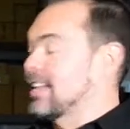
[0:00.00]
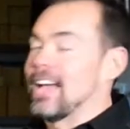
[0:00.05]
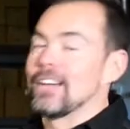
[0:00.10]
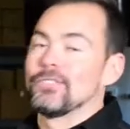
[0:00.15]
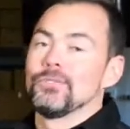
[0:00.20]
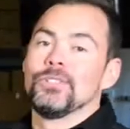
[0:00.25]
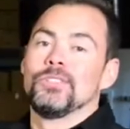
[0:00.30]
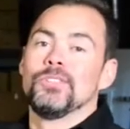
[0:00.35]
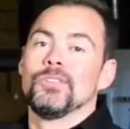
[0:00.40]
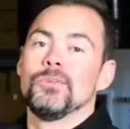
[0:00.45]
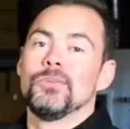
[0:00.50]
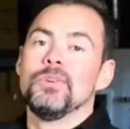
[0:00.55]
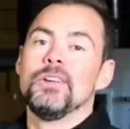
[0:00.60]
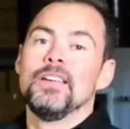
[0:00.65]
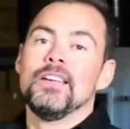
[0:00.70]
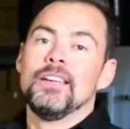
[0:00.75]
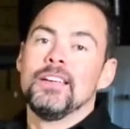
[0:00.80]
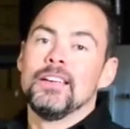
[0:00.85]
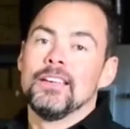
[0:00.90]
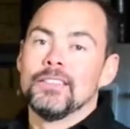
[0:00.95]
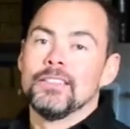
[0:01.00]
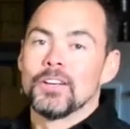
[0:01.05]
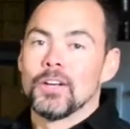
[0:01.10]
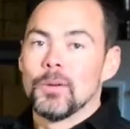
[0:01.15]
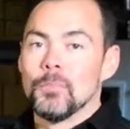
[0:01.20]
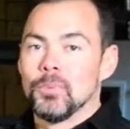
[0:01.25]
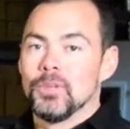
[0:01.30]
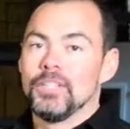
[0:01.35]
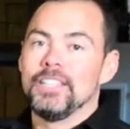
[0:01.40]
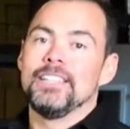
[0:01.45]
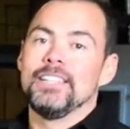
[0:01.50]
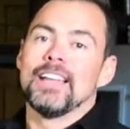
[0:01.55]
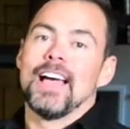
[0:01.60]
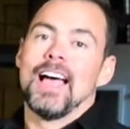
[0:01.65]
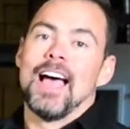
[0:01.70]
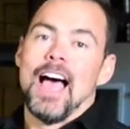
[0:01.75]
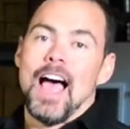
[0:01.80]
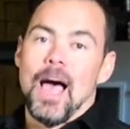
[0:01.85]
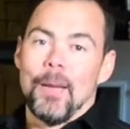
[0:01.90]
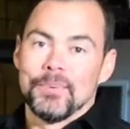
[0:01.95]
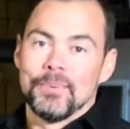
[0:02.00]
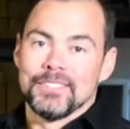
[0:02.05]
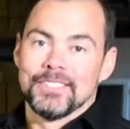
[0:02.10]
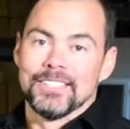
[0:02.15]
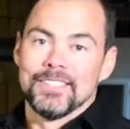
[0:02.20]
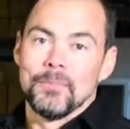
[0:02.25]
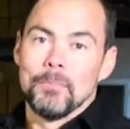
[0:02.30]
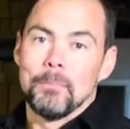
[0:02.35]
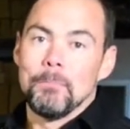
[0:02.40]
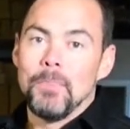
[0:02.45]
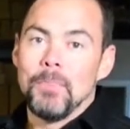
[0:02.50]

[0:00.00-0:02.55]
actually do the complete opposite.